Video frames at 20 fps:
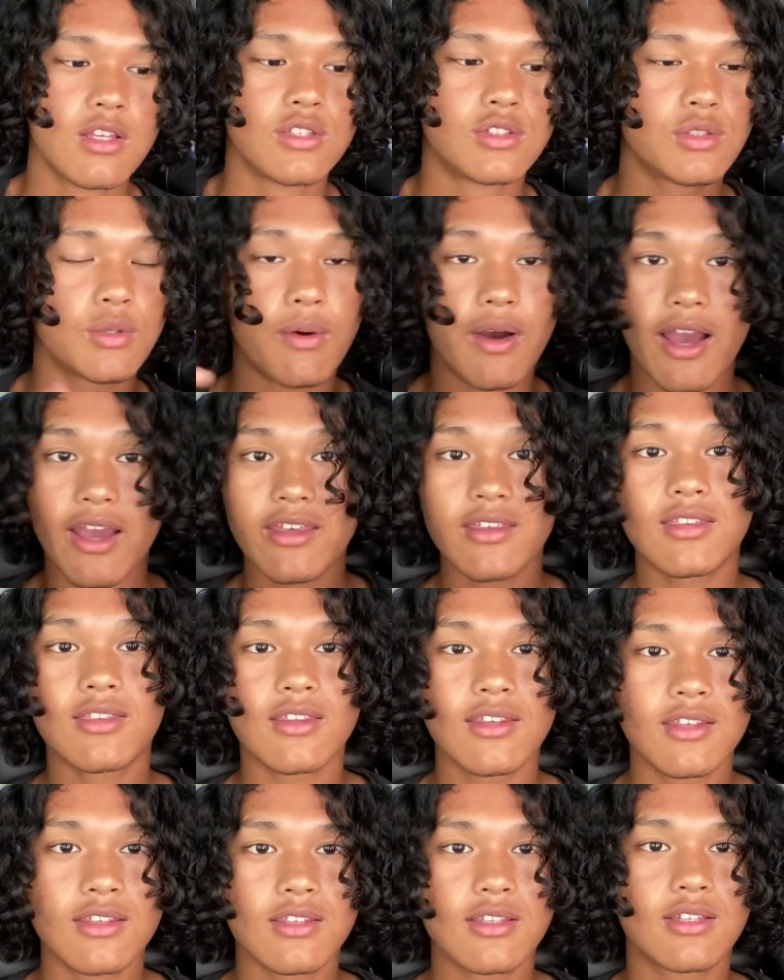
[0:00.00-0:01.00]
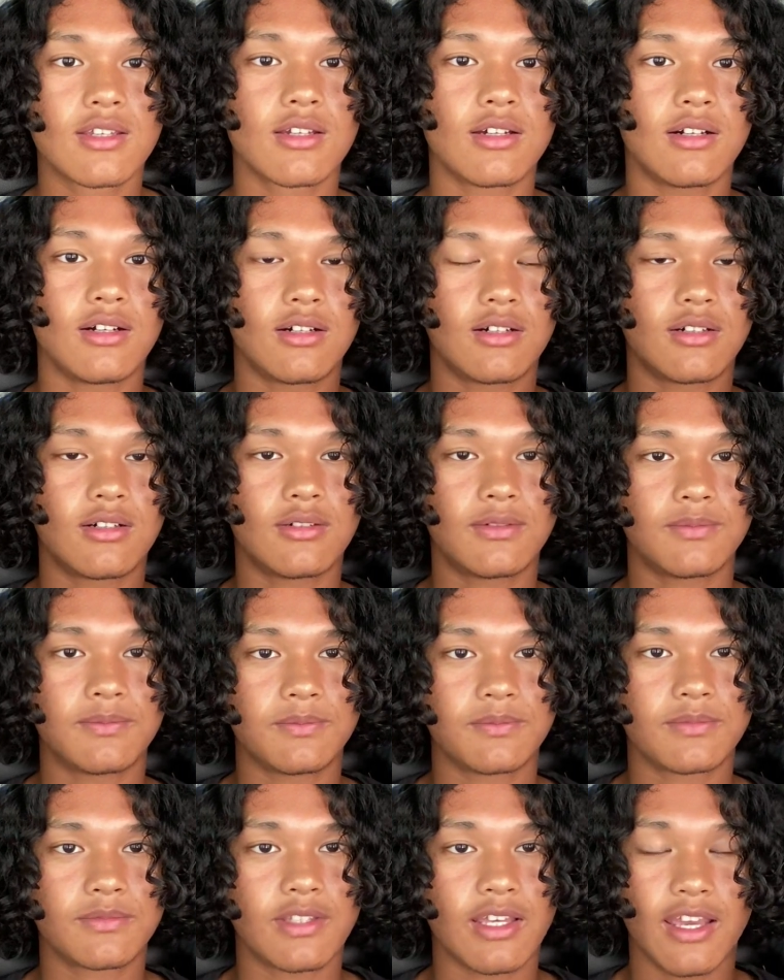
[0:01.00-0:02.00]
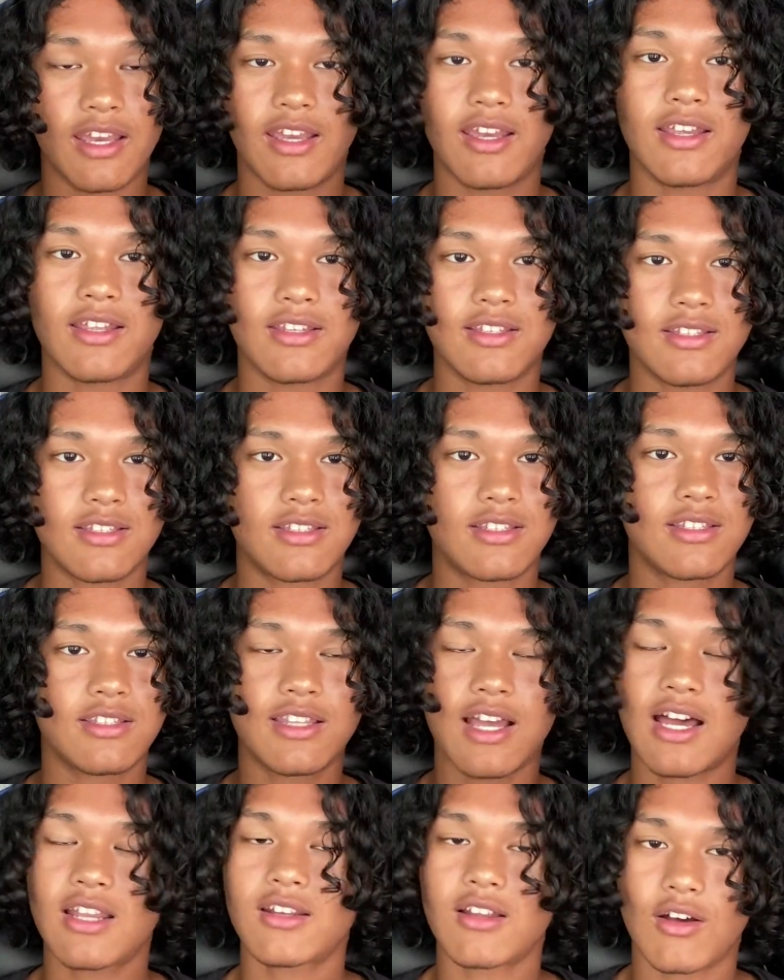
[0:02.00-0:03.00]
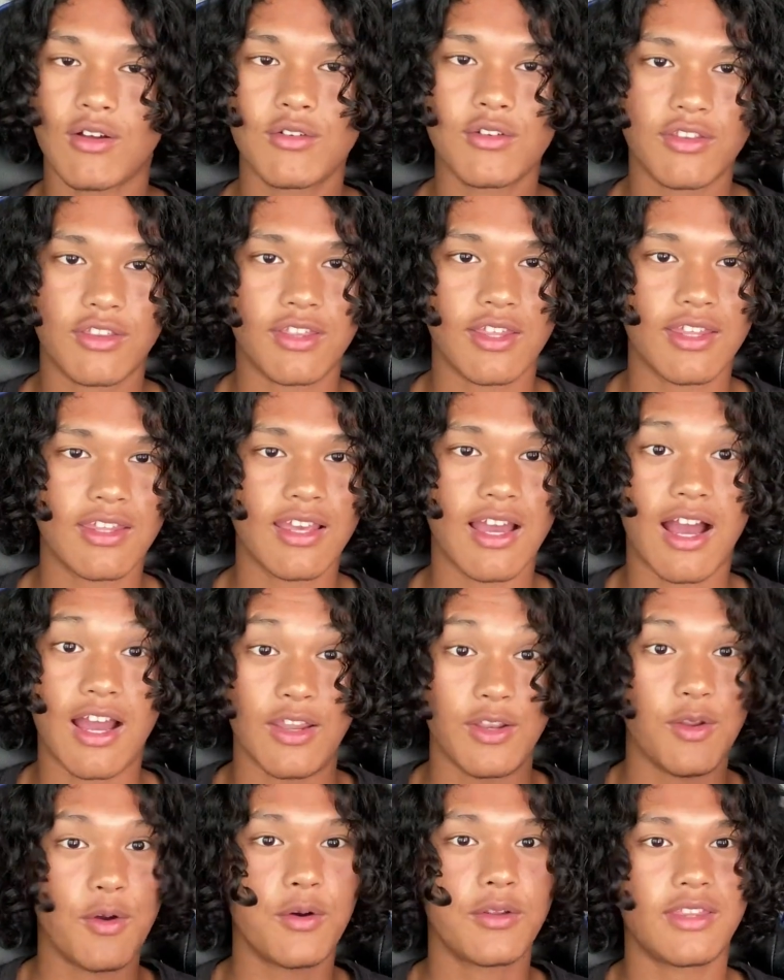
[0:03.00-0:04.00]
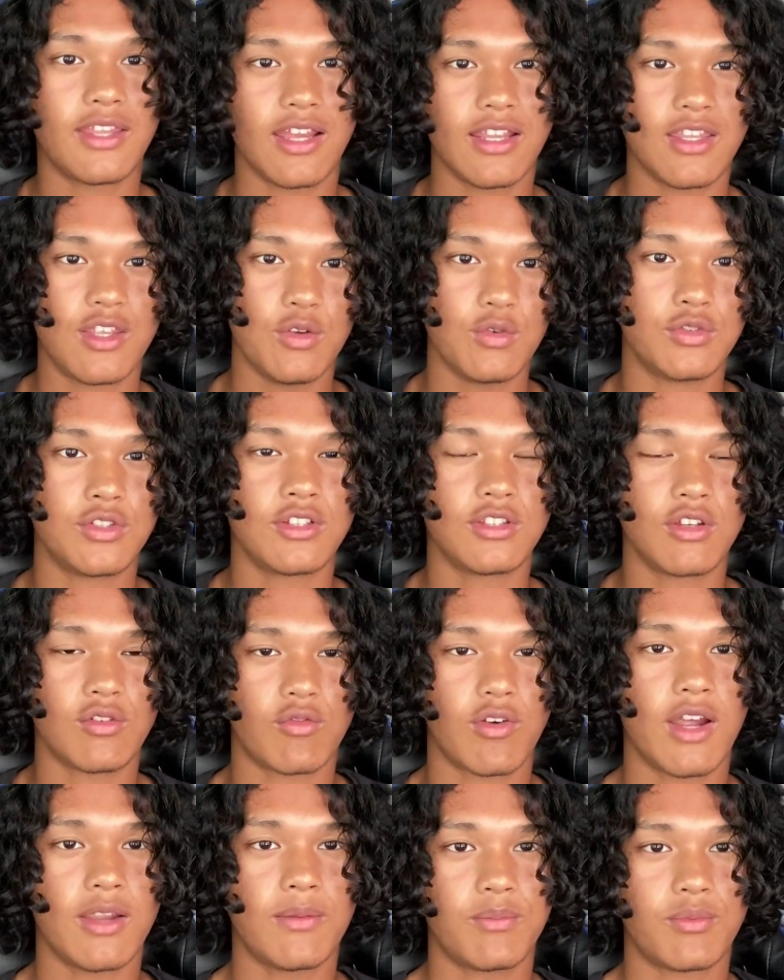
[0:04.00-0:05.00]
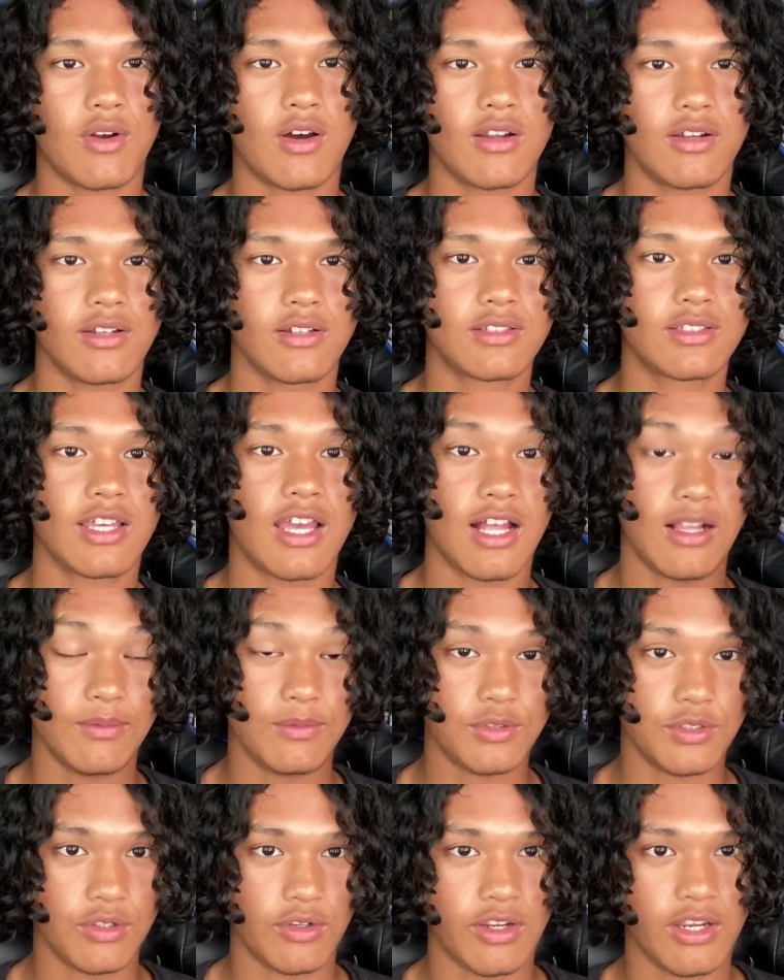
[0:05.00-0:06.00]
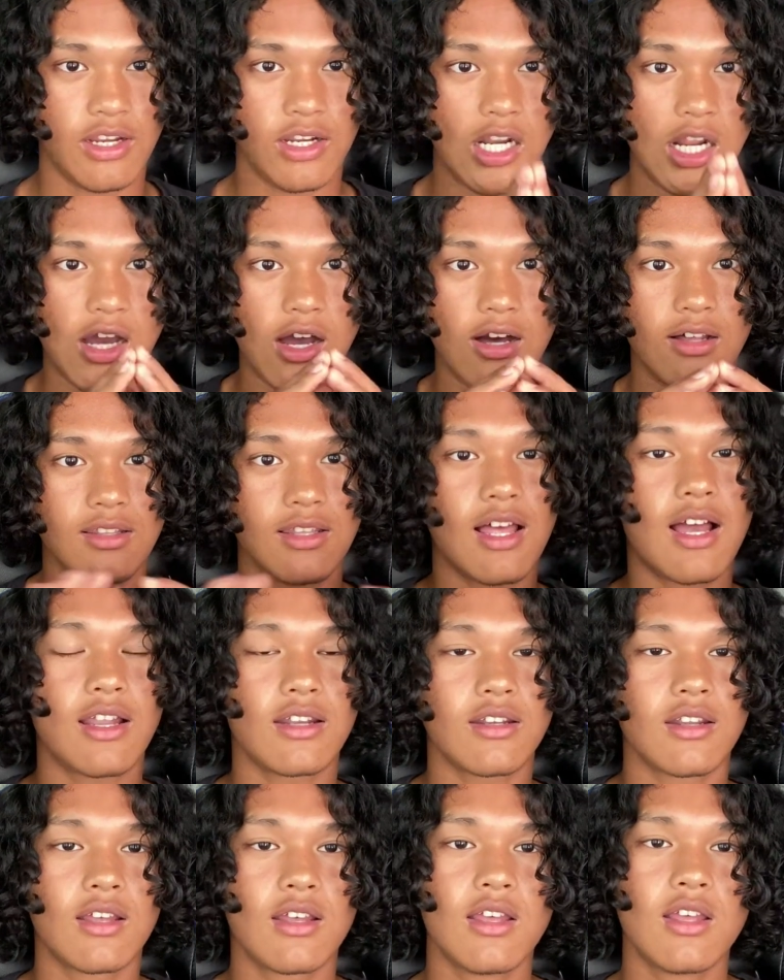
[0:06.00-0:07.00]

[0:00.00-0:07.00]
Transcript: So I think, and not only think, I know that using the right products helps your hair a lot.